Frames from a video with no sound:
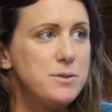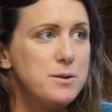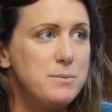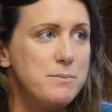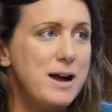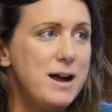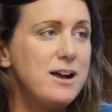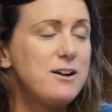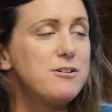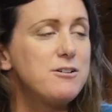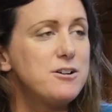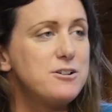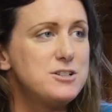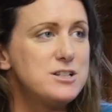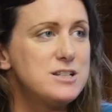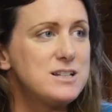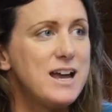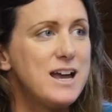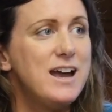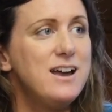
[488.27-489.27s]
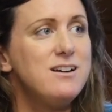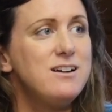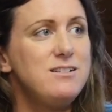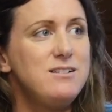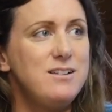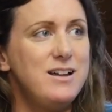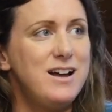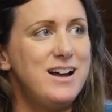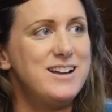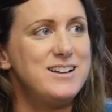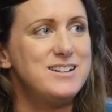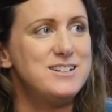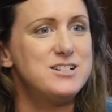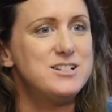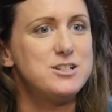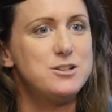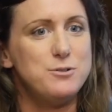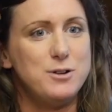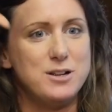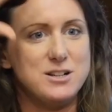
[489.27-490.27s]
macro scale and
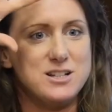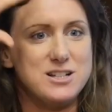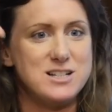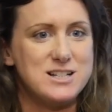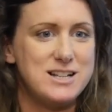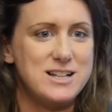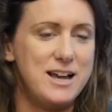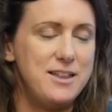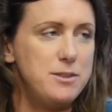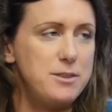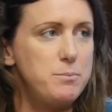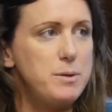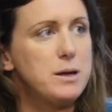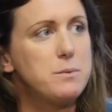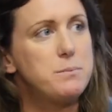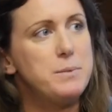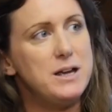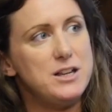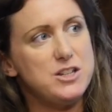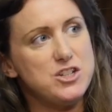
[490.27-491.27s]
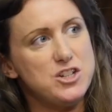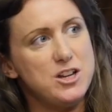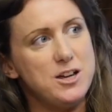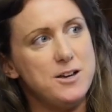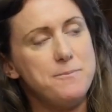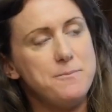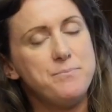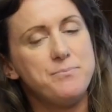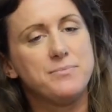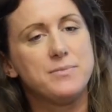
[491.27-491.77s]
to understand the big picture,